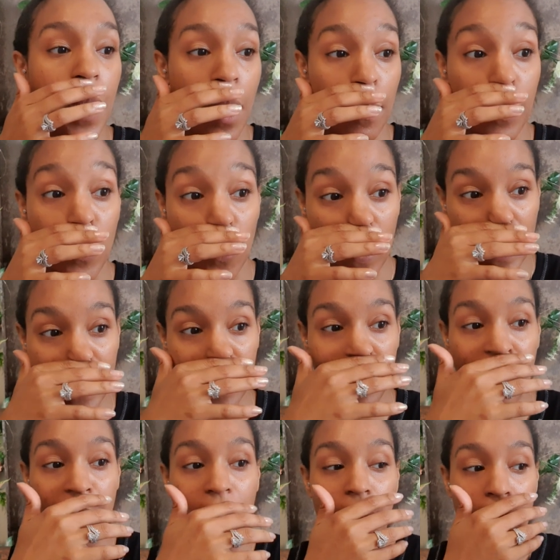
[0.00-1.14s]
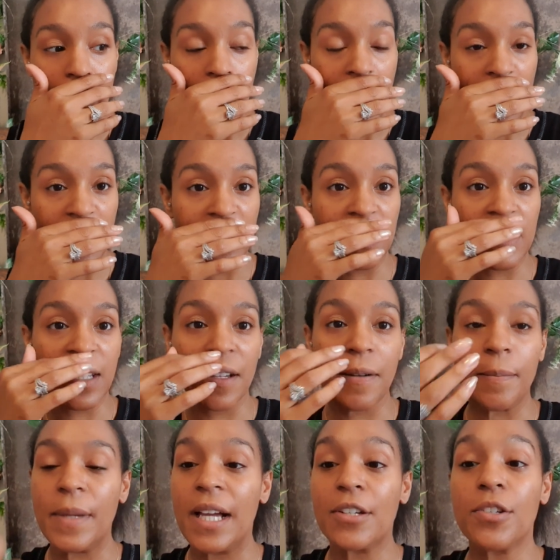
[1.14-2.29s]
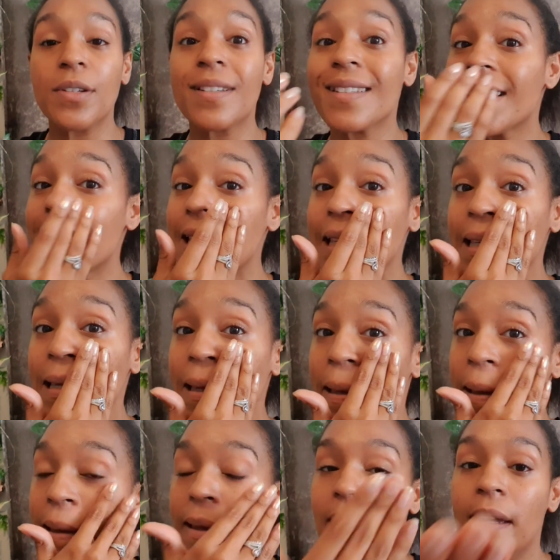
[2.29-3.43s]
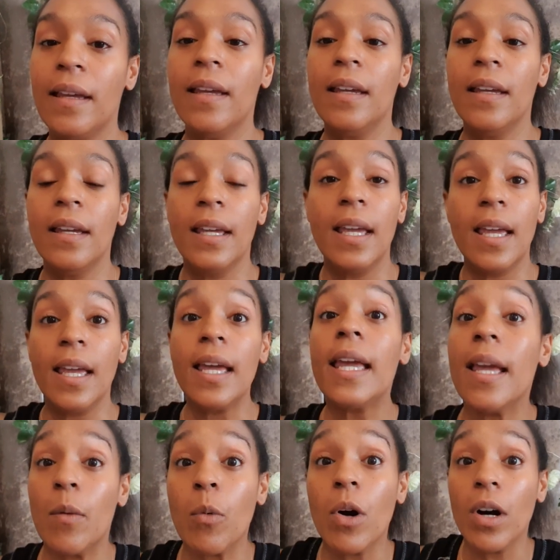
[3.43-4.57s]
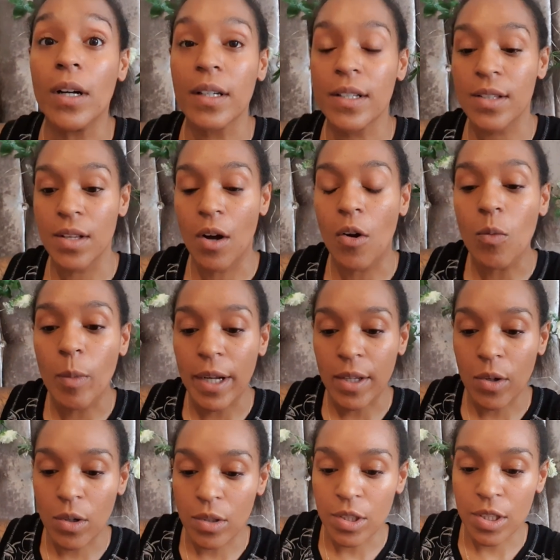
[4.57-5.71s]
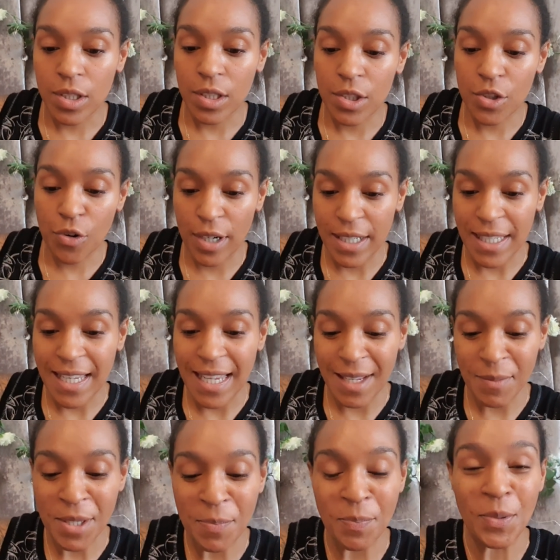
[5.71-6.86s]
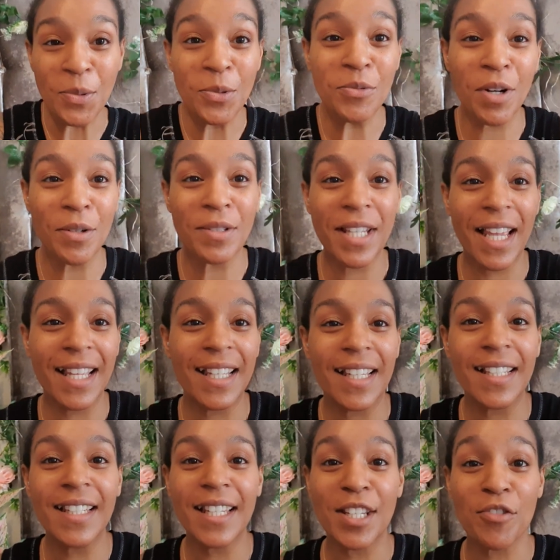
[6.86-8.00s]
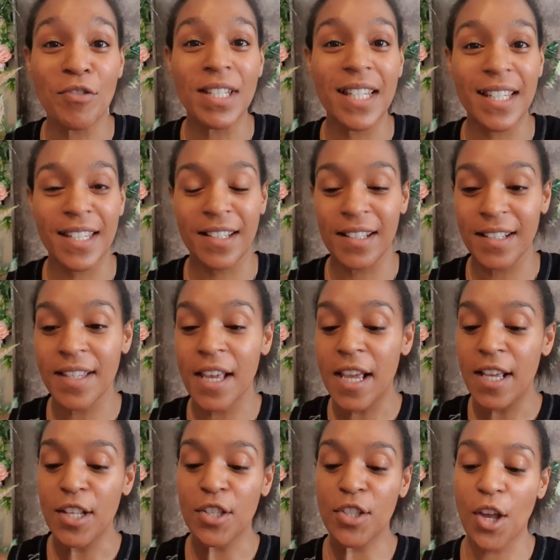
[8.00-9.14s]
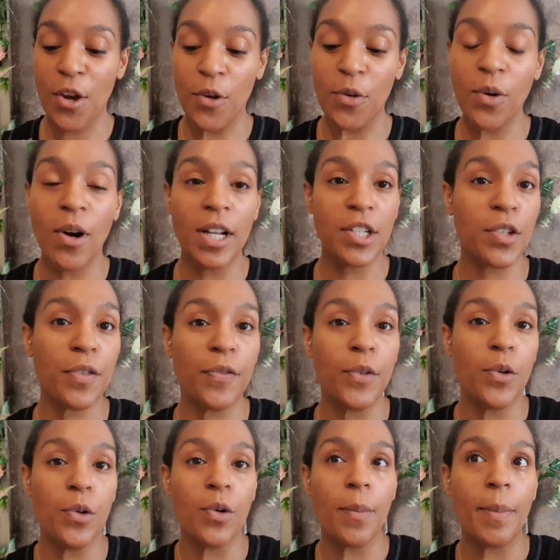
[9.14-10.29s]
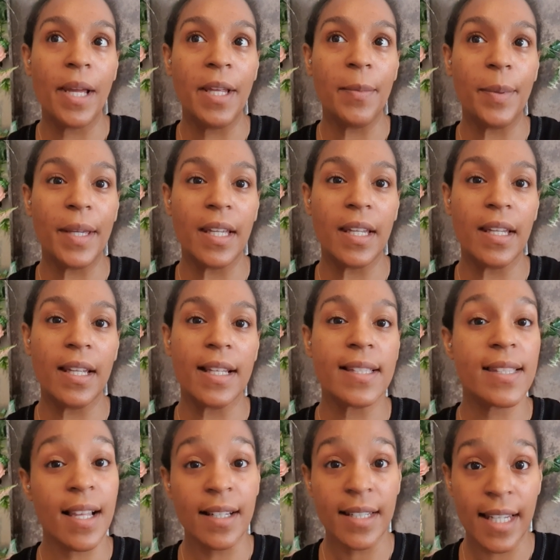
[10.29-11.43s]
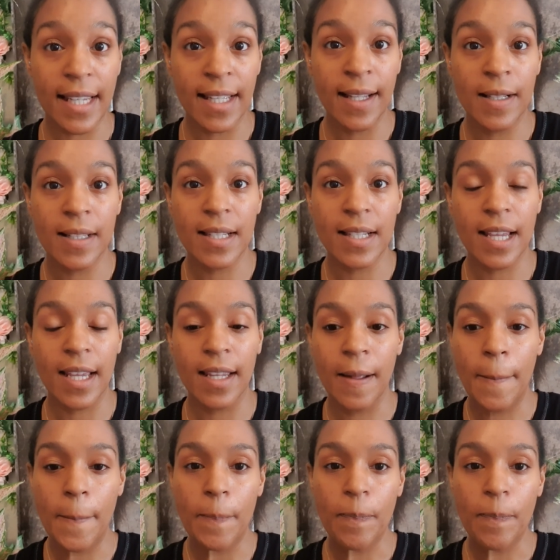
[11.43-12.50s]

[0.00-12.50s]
I bought it. And as you can see, it works. Oh my God, trying to keep this ball rotating is ridiculous. So I just thought maybe it's Sunday today,